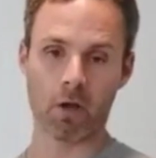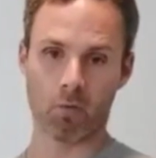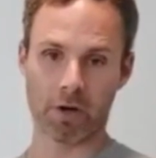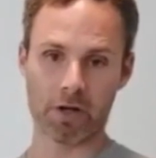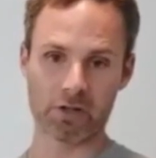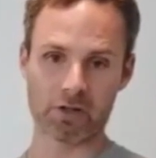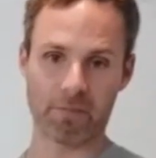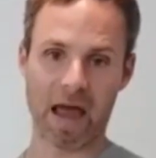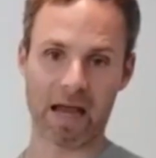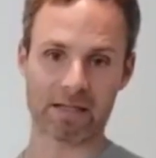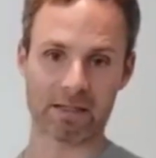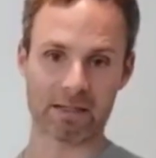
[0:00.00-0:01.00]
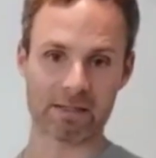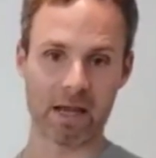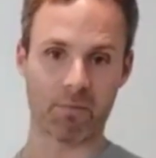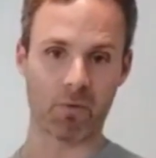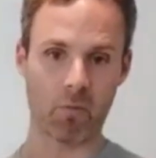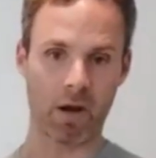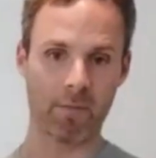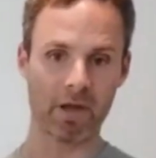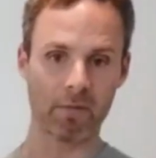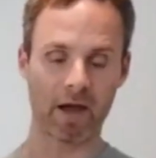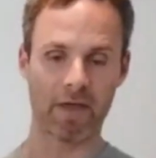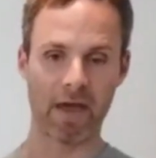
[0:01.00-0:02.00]
We're going to use the back as an example. What I
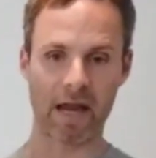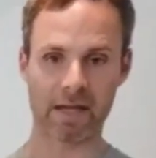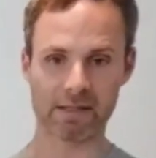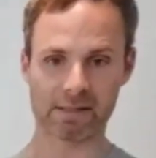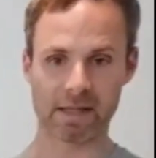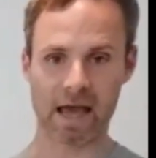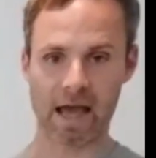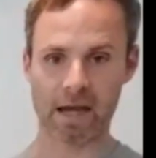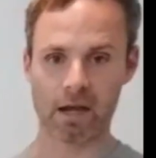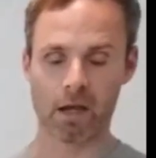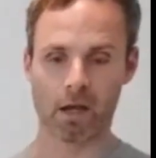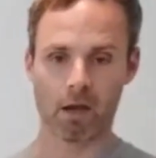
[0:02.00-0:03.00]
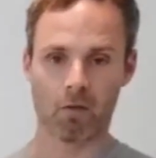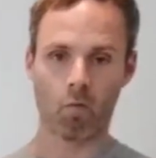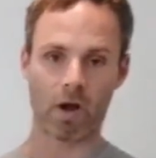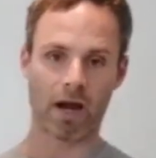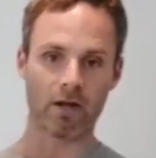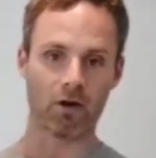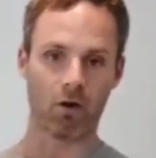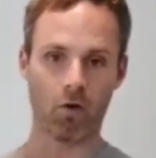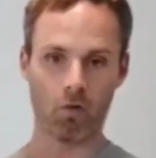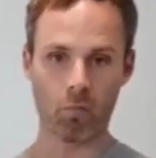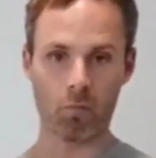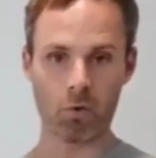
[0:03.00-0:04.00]
mean by that is that when I
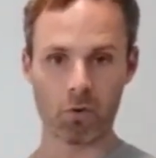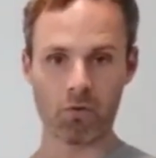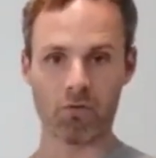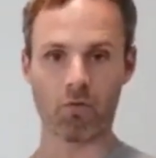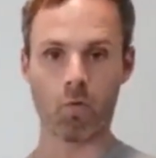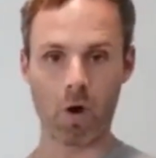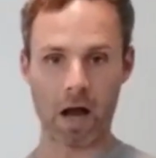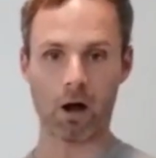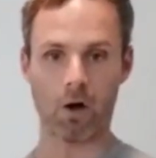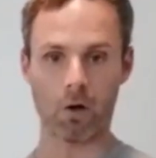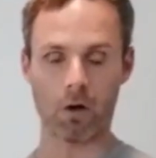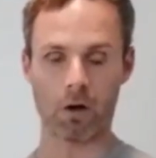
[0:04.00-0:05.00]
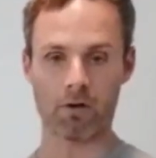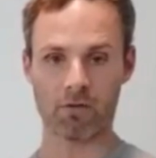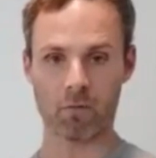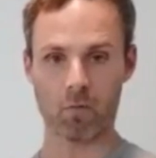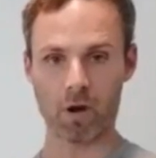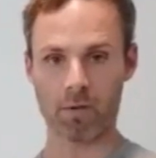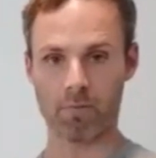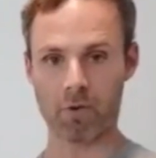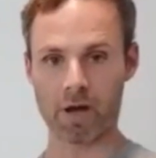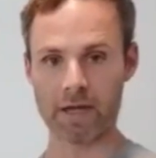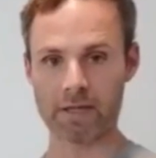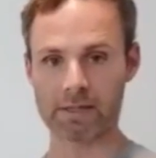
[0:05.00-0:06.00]
don't move well from one
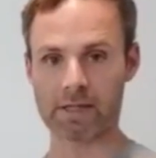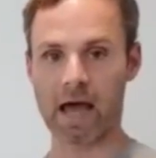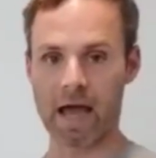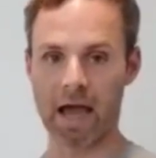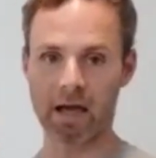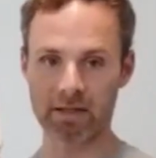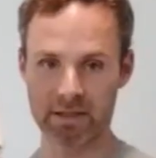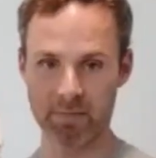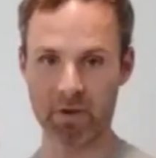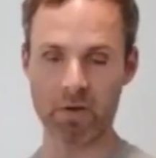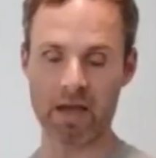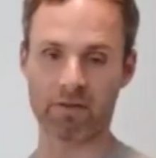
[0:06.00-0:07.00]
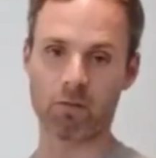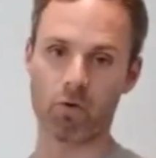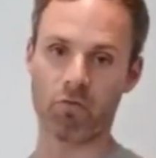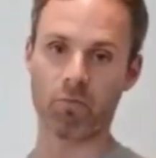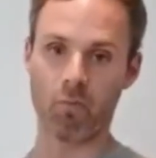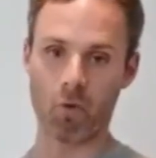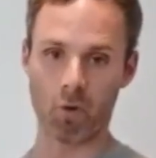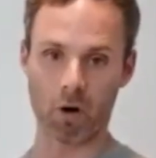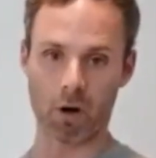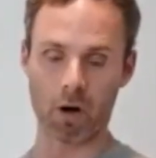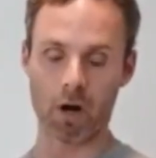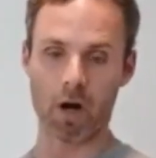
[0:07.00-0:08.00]
place, I typically have to move
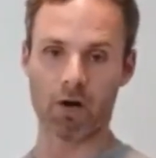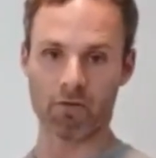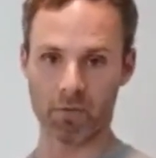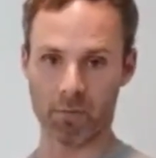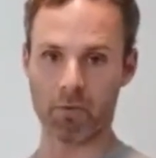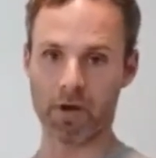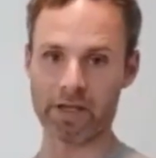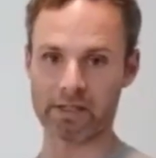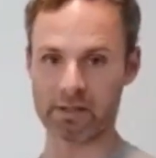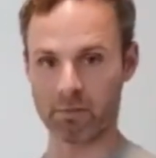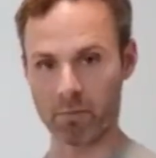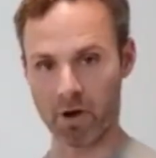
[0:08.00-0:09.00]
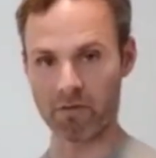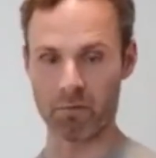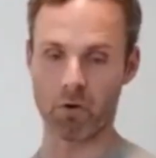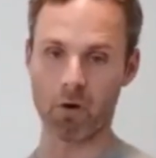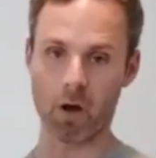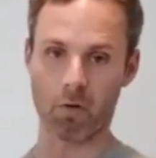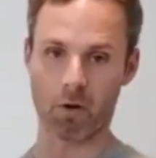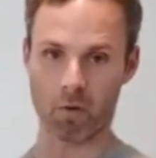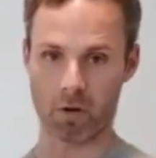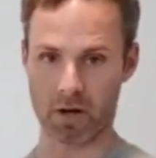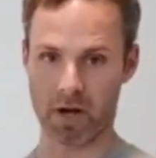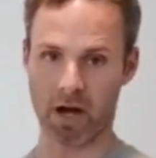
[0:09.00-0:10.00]
more from the places above and below in
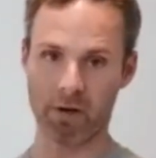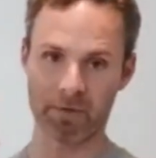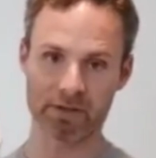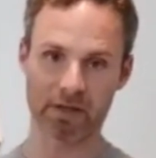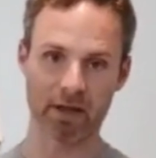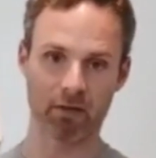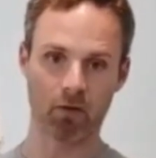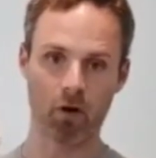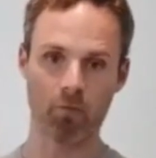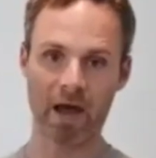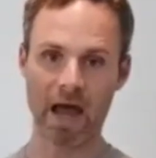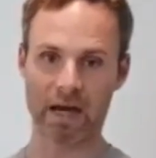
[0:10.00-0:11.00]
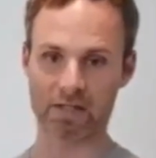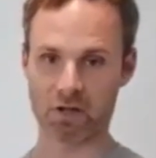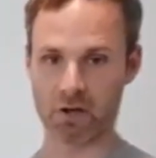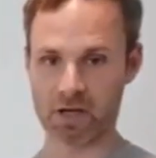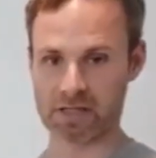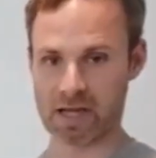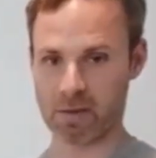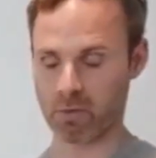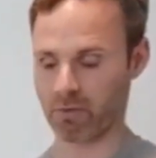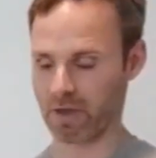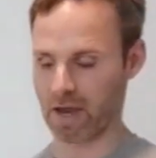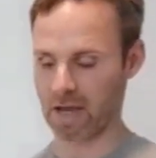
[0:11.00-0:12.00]
order to compensate. The low back is a good example
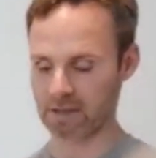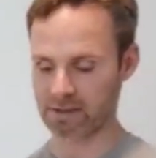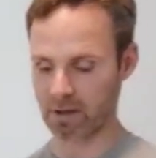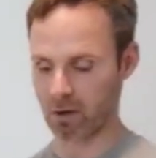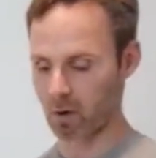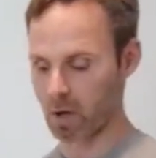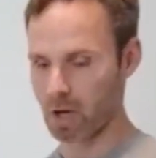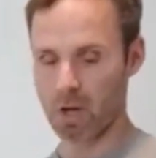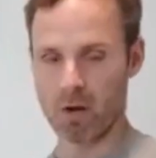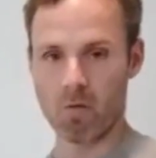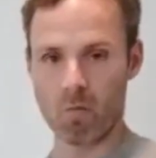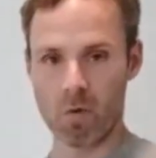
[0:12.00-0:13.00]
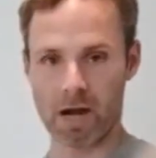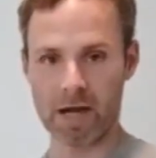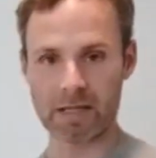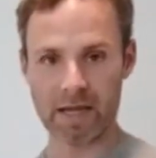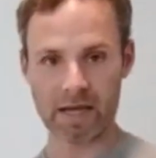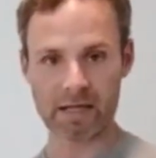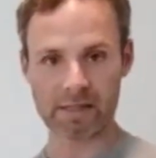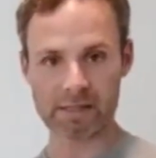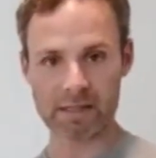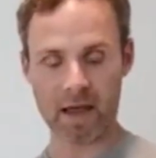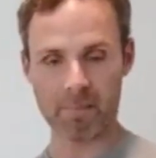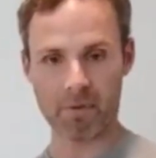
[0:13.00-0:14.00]
of that. So when I take a
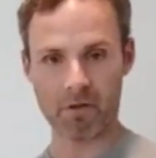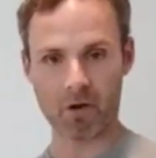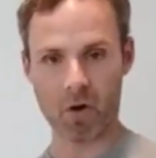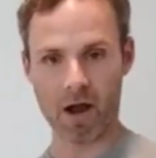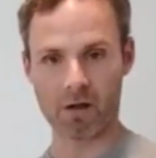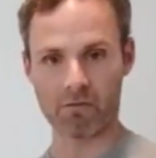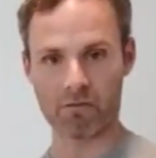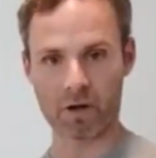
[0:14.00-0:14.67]
step on the ground, for